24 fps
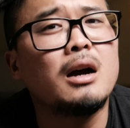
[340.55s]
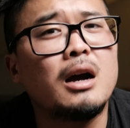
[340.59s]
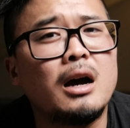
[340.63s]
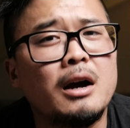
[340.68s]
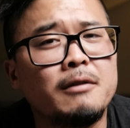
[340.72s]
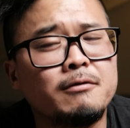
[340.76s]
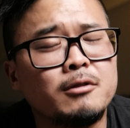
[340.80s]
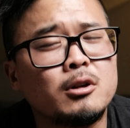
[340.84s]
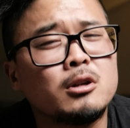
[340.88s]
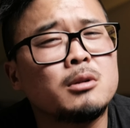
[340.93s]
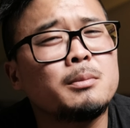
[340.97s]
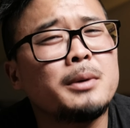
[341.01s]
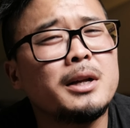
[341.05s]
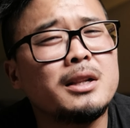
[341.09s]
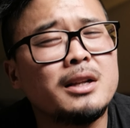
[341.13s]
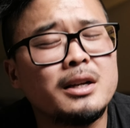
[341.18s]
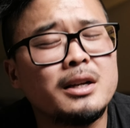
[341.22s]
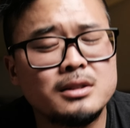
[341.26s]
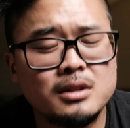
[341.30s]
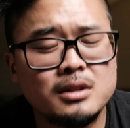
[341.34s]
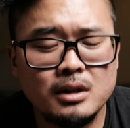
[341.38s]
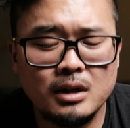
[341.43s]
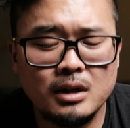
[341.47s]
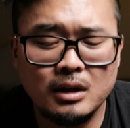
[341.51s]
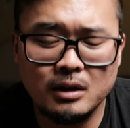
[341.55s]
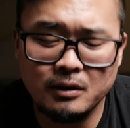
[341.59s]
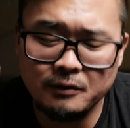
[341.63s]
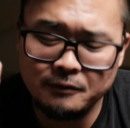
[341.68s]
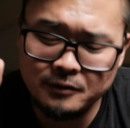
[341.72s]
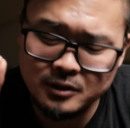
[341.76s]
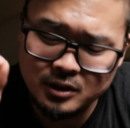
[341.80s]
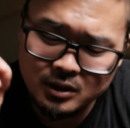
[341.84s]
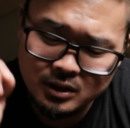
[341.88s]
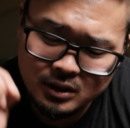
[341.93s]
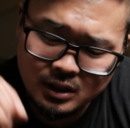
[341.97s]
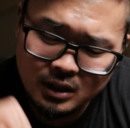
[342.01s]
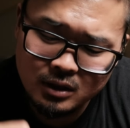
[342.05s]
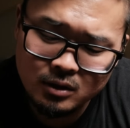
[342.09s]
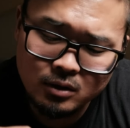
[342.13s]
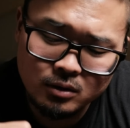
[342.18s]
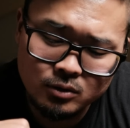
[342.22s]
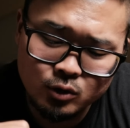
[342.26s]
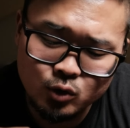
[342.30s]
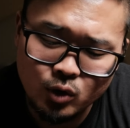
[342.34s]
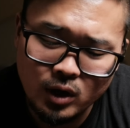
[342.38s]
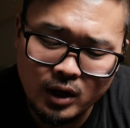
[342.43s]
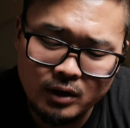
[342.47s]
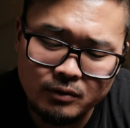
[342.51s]
I've learned my lesson, and if a single
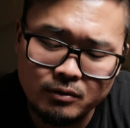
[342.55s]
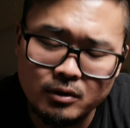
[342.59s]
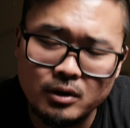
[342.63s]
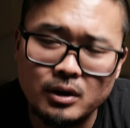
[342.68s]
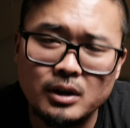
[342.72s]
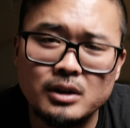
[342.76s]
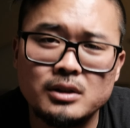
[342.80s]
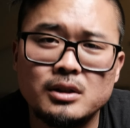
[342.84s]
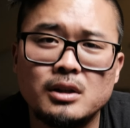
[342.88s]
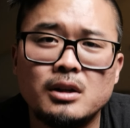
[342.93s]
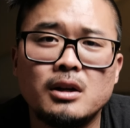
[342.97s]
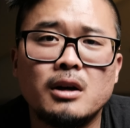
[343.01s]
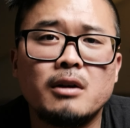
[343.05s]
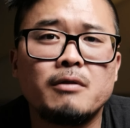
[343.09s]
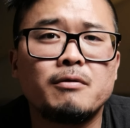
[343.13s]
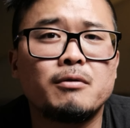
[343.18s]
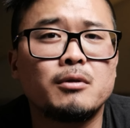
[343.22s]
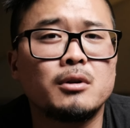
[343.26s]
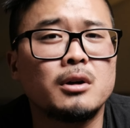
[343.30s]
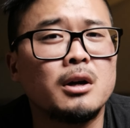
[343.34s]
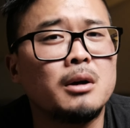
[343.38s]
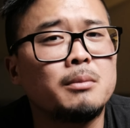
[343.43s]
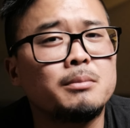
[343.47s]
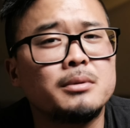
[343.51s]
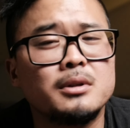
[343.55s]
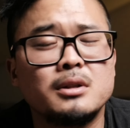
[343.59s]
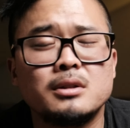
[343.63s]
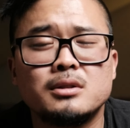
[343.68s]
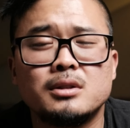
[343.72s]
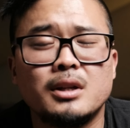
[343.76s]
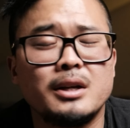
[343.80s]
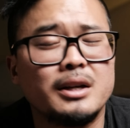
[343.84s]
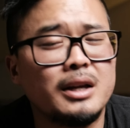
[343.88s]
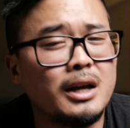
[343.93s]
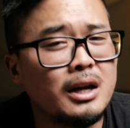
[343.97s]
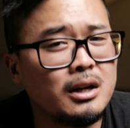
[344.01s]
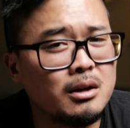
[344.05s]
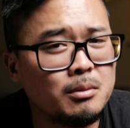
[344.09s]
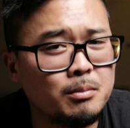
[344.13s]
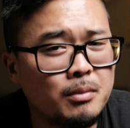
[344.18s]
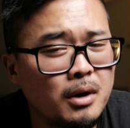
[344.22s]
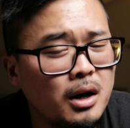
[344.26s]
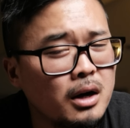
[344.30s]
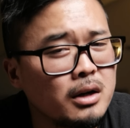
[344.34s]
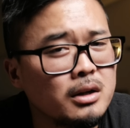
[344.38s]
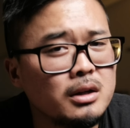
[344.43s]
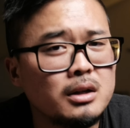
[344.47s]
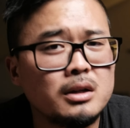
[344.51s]
driver is enough for companies like
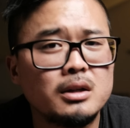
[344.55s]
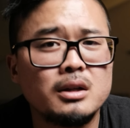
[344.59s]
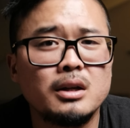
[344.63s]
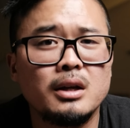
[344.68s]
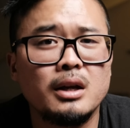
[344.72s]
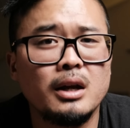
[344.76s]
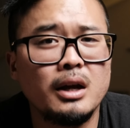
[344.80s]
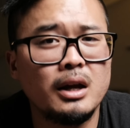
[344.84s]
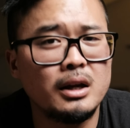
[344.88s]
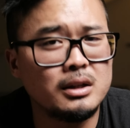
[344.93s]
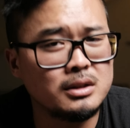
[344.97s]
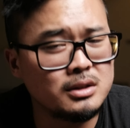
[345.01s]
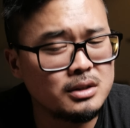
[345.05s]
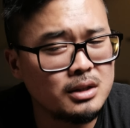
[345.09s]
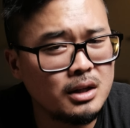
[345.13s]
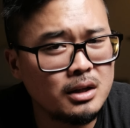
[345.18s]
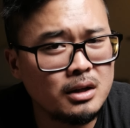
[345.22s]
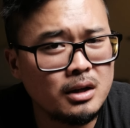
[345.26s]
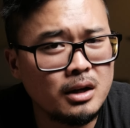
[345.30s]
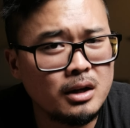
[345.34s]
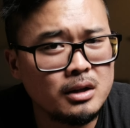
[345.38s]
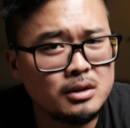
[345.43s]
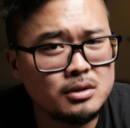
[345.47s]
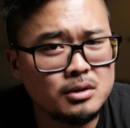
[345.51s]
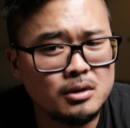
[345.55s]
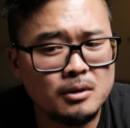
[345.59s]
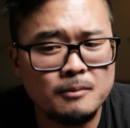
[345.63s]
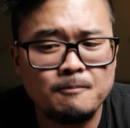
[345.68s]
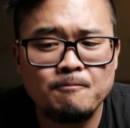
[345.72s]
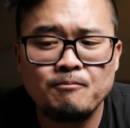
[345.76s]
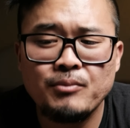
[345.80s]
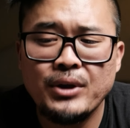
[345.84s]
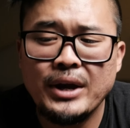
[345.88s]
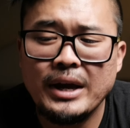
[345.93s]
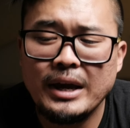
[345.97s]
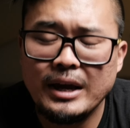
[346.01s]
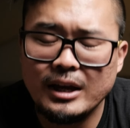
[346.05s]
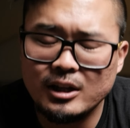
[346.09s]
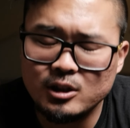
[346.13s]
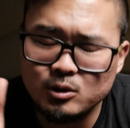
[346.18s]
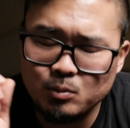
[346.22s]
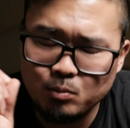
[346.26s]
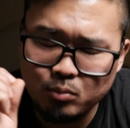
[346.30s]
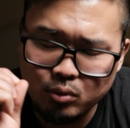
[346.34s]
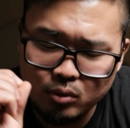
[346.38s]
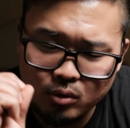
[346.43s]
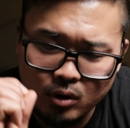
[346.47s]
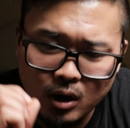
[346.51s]
Etymotic and Sennheiser, it's
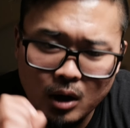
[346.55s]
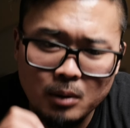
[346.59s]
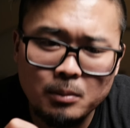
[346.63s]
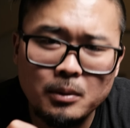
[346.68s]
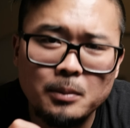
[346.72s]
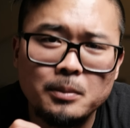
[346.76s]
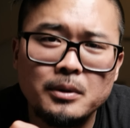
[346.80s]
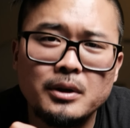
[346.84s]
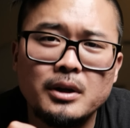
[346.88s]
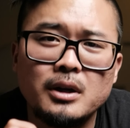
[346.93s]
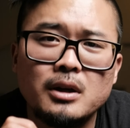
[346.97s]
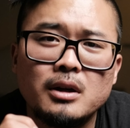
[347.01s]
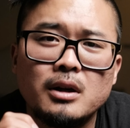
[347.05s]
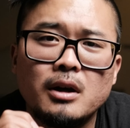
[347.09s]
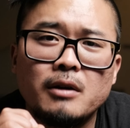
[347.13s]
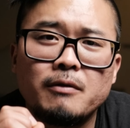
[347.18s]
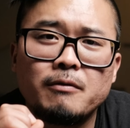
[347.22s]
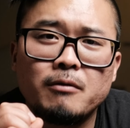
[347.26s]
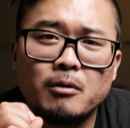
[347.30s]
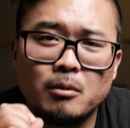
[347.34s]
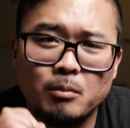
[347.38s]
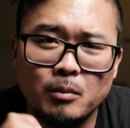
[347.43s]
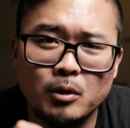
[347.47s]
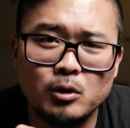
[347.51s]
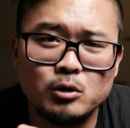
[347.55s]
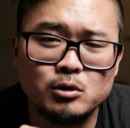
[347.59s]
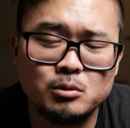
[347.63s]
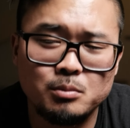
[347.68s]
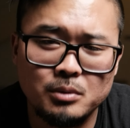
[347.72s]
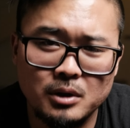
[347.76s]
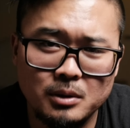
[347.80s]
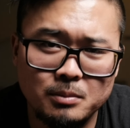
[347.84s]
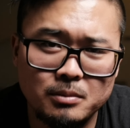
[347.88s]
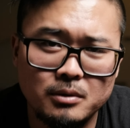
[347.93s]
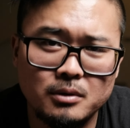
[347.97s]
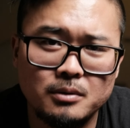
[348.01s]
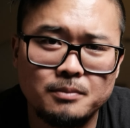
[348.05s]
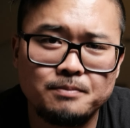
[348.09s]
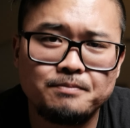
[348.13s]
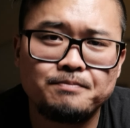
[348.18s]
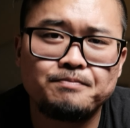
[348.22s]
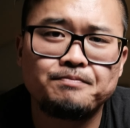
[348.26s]
probably enough for most people.